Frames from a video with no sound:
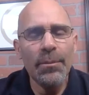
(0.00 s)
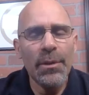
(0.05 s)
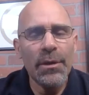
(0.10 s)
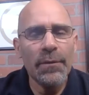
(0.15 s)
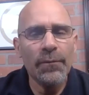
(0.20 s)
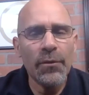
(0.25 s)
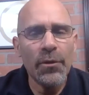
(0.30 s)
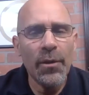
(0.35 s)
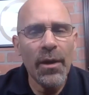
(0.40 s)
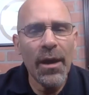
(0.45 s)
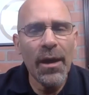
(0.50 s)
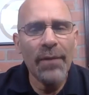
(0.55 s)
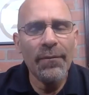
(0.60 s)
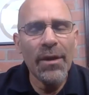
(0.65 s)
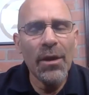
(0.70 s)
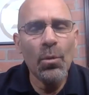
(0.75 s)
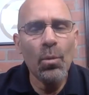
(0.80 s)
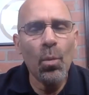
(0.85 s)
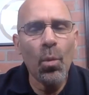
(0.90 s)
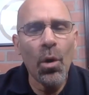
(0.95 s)
But if you have
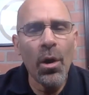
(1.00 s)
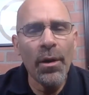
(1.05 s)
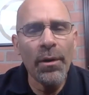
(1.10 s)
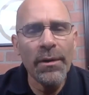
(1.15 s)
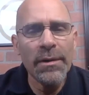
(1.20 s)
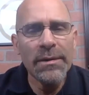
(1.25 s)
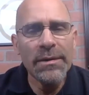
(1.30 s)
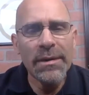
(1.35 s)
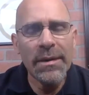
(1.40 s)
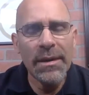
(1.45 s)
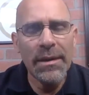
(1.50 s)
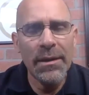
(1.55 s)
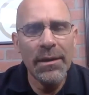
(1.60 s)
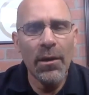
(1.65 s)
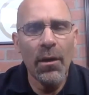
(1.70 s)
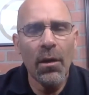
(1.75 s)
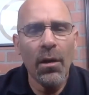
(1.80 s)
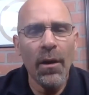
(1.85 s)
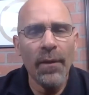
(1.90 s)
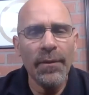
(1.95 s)
a warranty
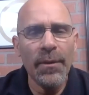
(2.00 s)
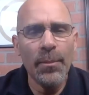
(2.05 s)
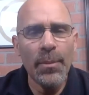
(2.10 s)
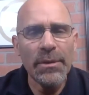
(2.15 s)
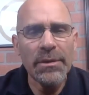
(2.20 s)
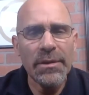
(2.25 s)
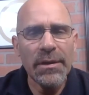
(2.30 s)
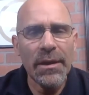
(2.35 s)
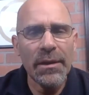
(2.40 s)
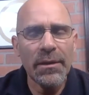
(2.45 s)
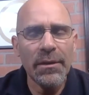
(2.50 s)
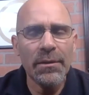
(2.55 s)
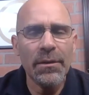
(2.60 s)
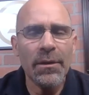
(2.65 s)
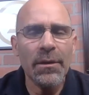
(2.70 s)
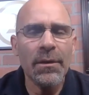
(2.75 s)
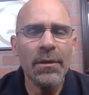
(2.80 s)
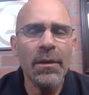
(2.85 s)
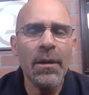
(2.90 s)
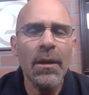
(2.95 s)
on the
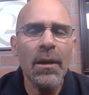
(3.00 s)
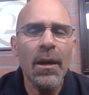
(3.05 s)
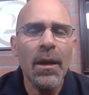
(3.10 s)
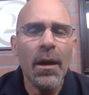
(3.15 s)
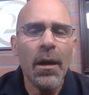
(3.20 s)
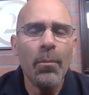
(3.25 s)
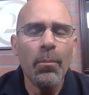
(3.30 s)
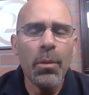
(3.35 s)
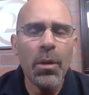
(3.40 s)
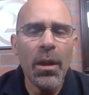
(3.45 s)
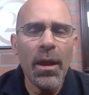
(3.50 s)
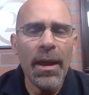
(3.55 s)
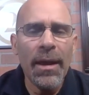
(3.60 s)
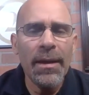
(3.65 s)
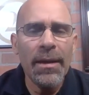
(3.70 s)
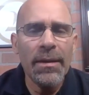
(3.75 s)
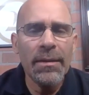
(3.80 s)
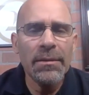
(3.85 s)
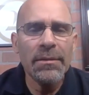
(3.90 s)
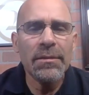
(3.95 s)
particular
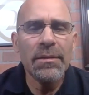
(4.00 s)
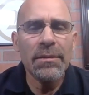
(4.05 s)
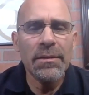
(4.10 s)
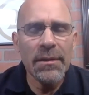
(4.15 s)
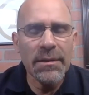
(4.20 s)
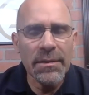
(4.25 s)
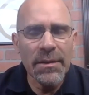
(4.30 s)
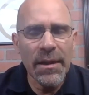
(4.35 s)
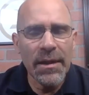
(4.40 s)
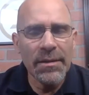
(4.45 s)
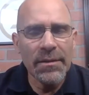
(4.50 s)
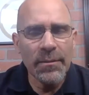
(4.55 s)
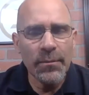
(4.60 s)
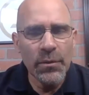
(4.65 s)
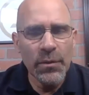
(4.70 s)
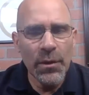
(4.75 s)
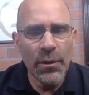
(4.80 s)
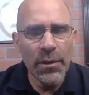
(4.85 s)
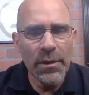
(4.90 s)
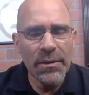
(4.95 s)
appliance, in this case I'm
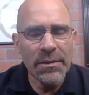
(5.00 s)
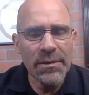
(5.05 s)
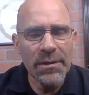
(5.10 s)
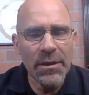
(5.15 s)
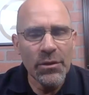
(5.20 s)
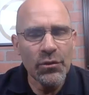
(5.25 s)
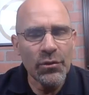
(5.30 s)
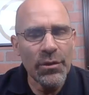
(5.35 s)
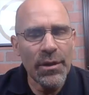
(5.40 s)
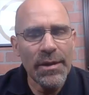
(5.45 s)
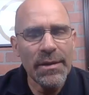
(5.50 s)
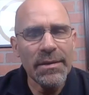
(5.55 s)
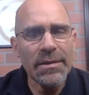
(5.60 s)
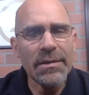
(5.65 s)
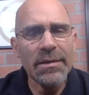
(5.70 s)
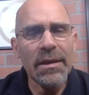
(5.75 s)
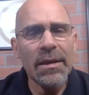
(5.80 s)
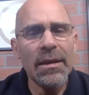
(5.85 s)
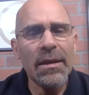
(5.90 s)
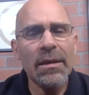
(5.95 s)
talking central A
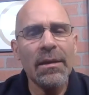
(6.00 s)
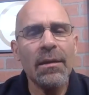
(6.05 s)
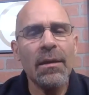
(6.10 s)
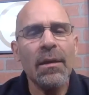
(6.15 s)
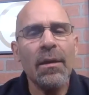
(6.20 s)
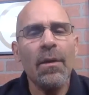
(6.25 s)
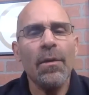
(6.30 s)
C,